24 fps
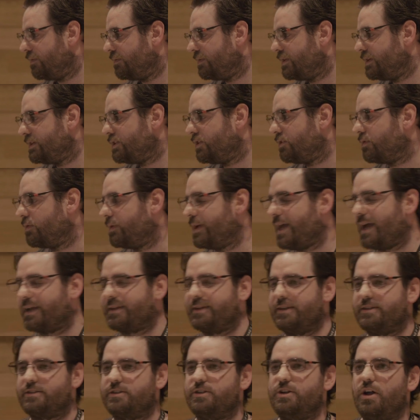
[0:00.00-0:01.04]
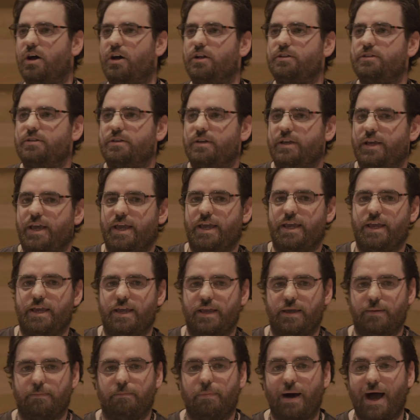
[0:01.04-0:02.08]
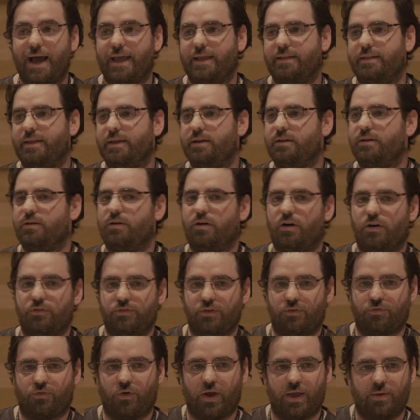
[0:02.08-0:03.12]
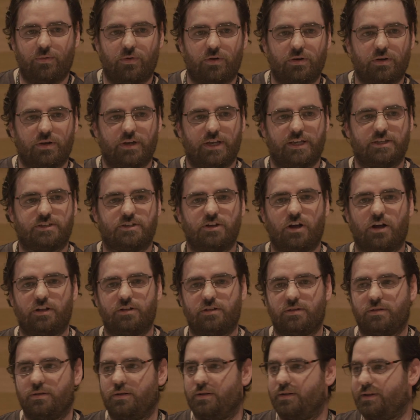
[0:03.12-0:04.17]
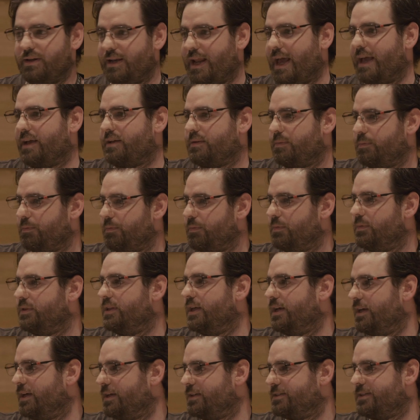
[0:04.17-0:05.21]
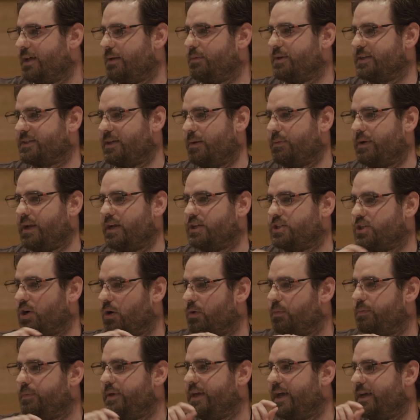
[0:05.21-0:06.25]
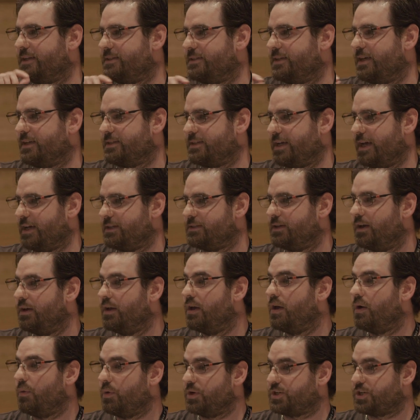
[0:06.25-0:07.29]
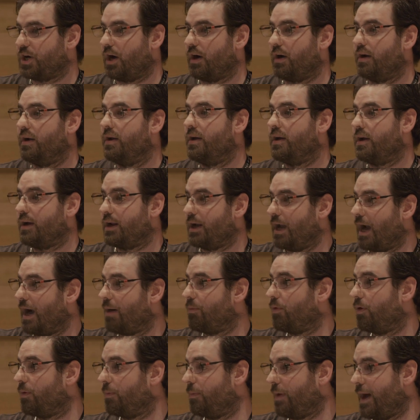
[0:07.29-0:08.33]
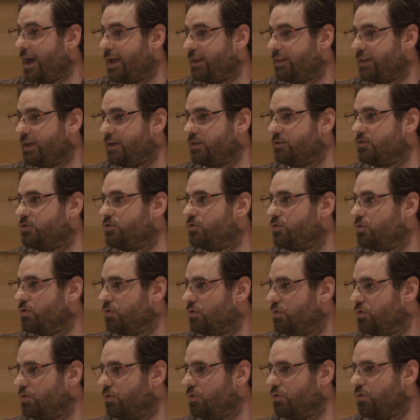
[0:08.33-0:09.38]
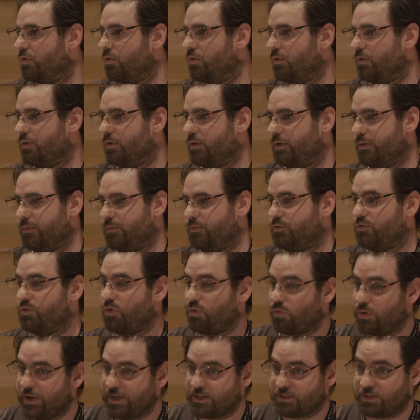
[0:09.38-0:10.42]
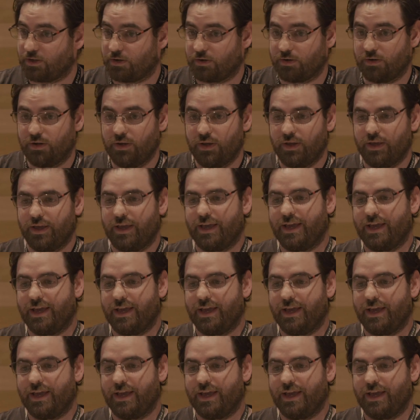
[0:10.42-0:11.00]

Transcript: Reason React is not a binding of the framework. It's not like the same example I showed, BSCSS, which are glamor bindings to, to Reason.